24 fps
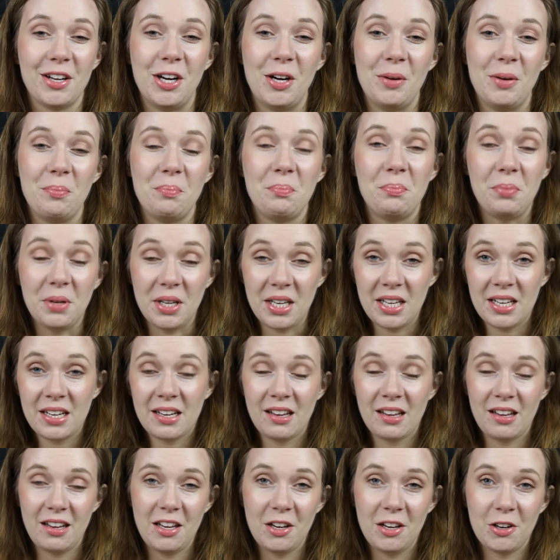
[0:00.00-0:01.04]
um,
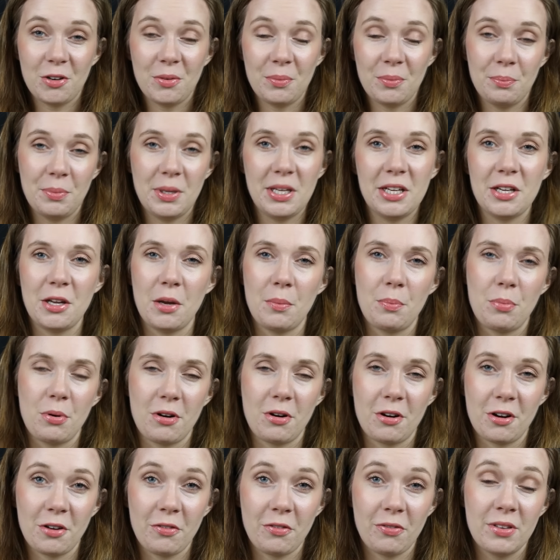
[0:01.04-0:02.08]
being here and being a
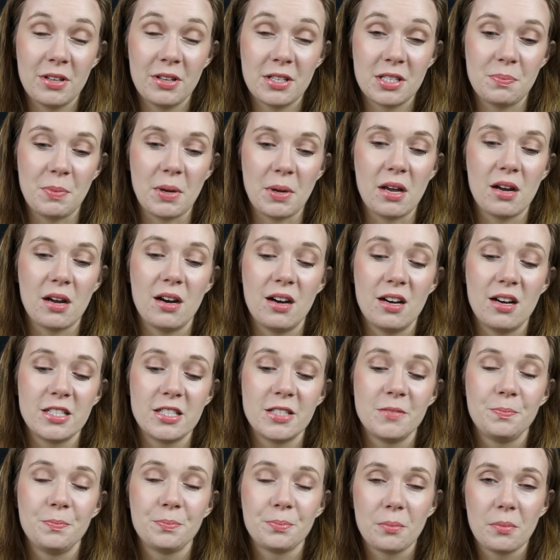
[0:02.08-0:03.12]
part of this because